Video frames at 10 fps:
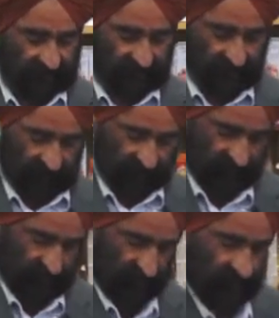
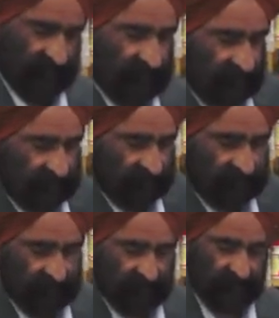
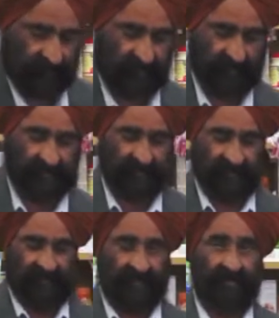
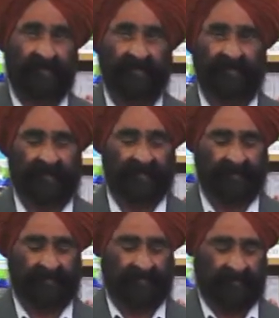
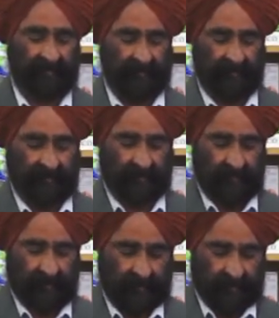
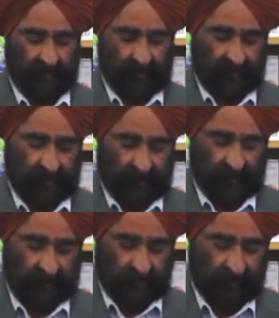
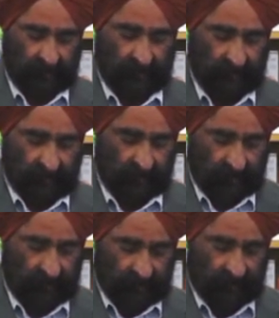
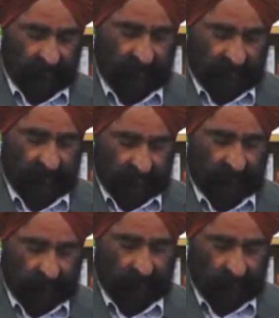
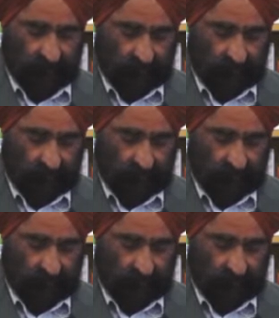No one is speaking in this clip.